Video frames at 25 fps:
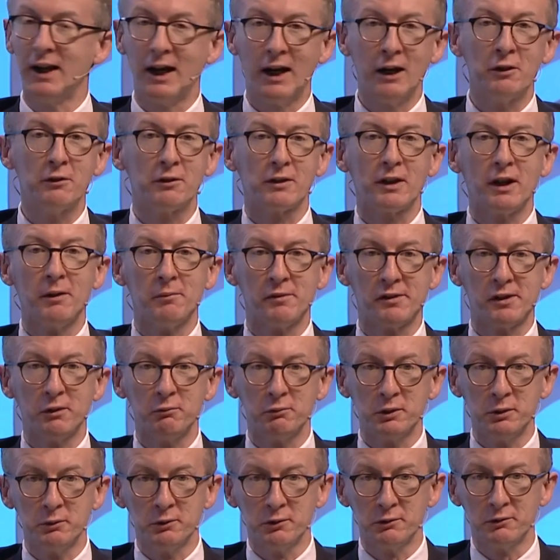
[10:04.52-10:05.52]
outcomes that
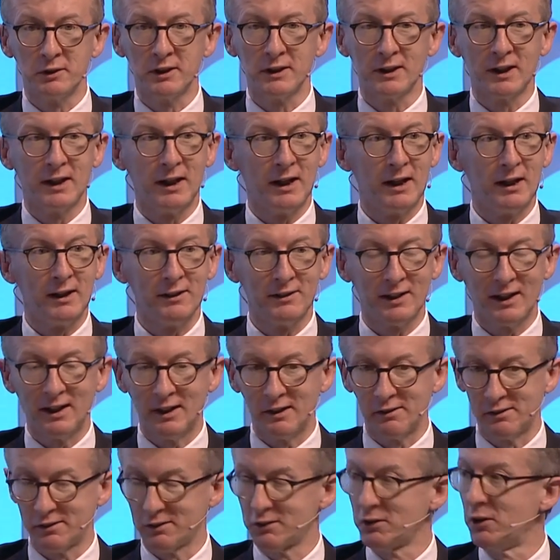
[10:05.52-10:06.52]
we would regard
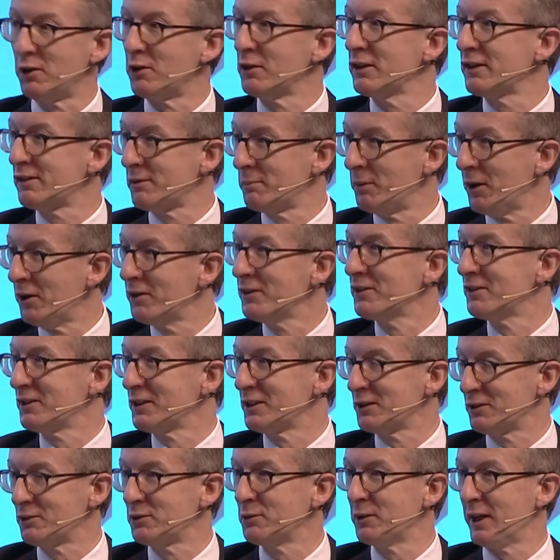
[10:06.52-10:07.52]
as
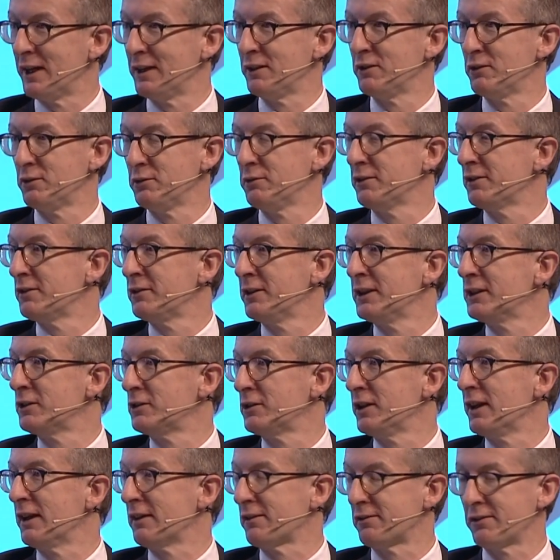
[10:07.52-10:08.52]
corresponding to end user
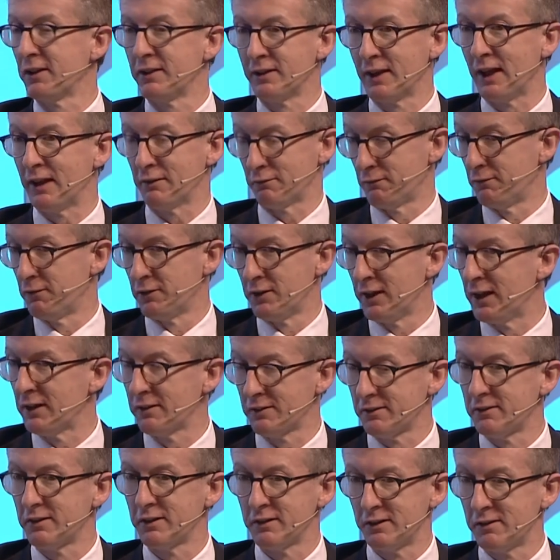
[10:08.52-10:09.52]
interest. And that for
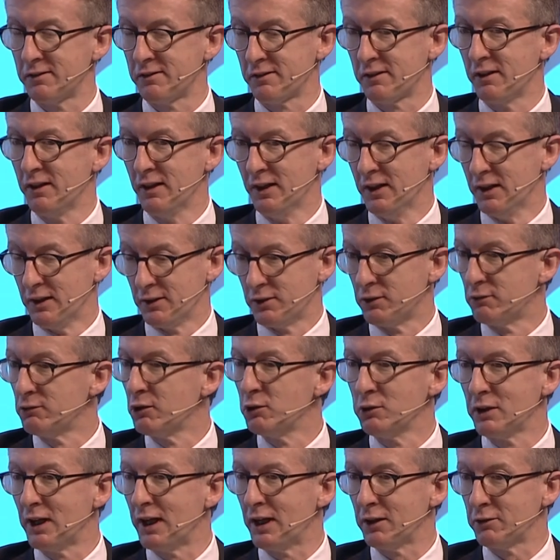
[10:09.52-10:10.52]
us is the
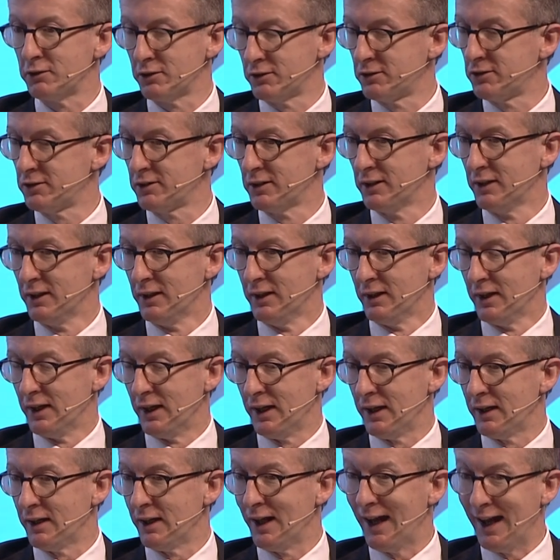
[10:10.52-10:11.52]
rollout
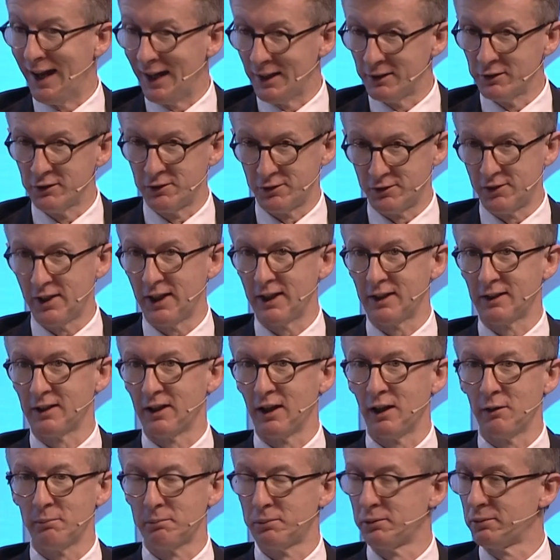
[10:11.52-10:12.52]
and take
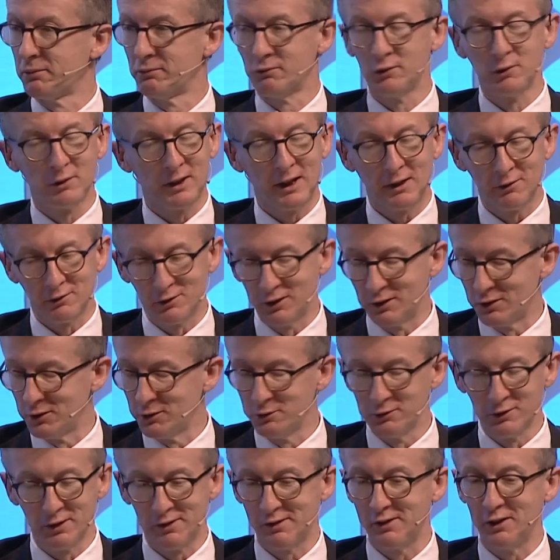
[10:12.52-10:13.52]
up, rollout
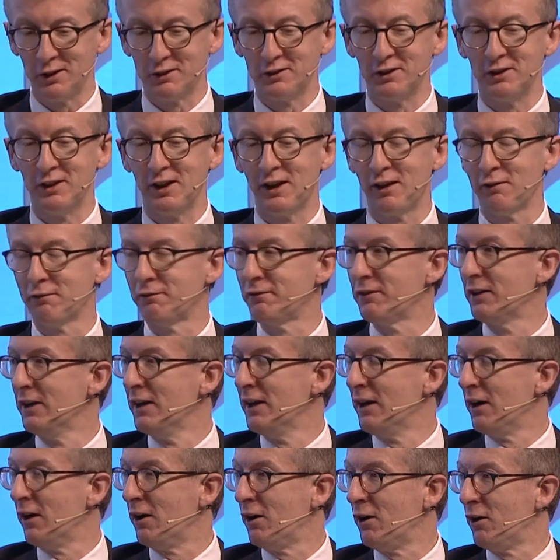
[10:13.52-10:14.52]
alone is not enough,
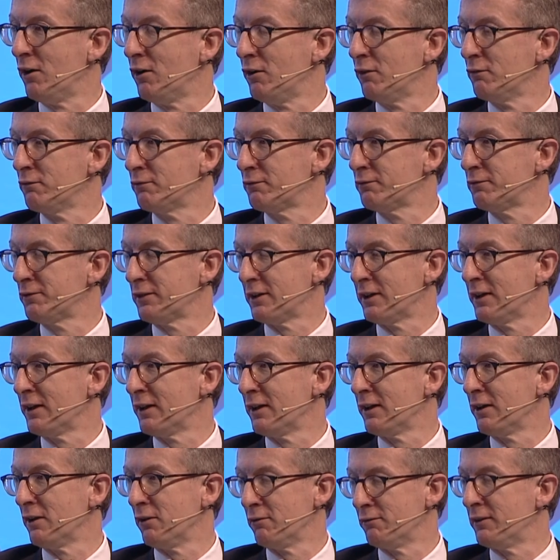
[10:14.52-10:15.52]
of
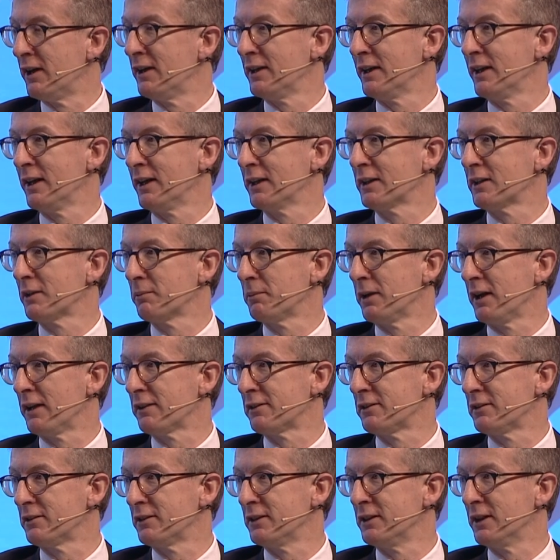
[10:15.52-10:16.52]
very high
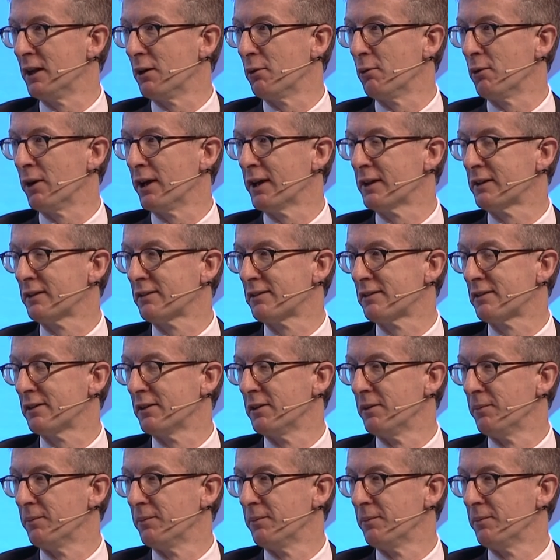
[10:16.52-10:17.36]
capacity networks.